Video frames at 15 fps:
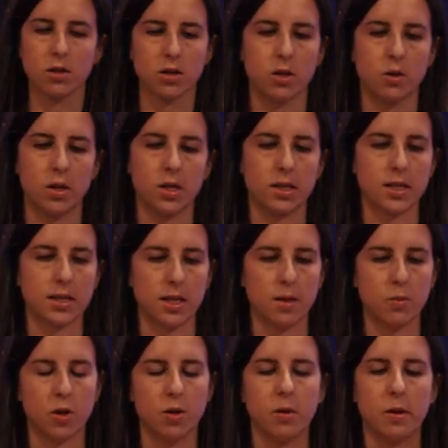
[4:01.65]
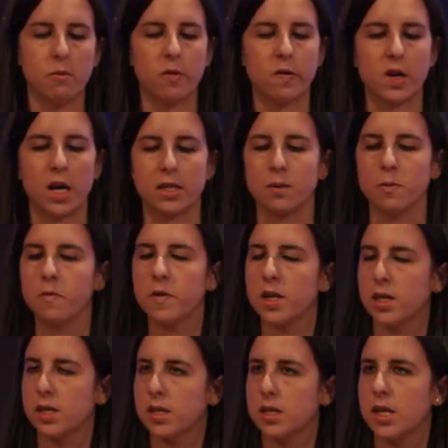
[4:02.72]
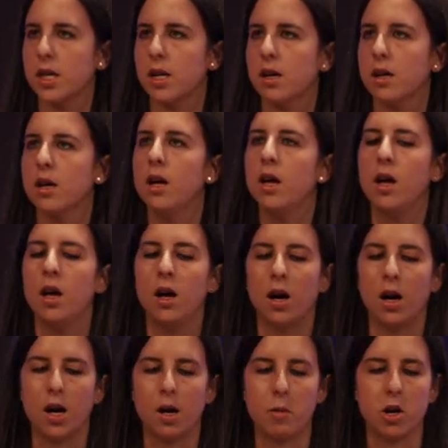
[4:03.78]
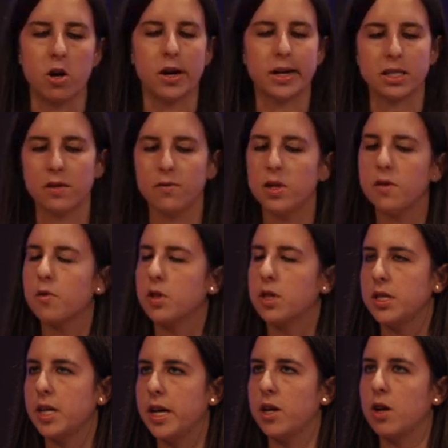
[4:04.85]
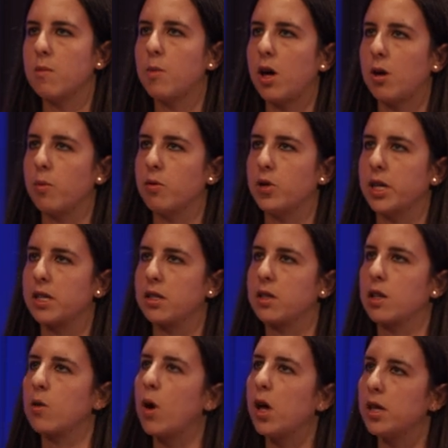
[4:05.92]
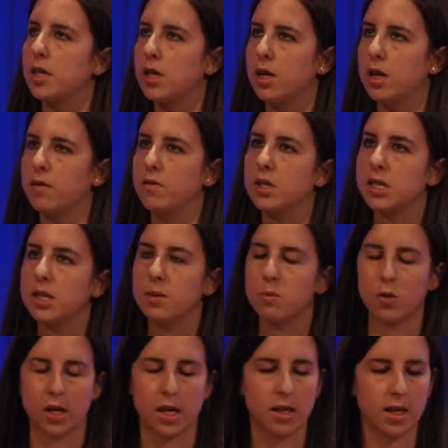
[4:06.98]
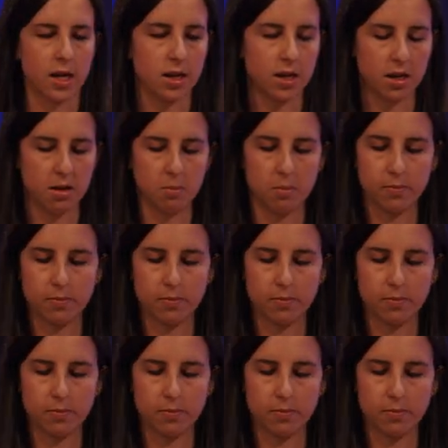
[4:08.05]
So in this example, maybe we've got some fitness data on our activity for the day, and our model predicts the quality of the sleep we'll get that night.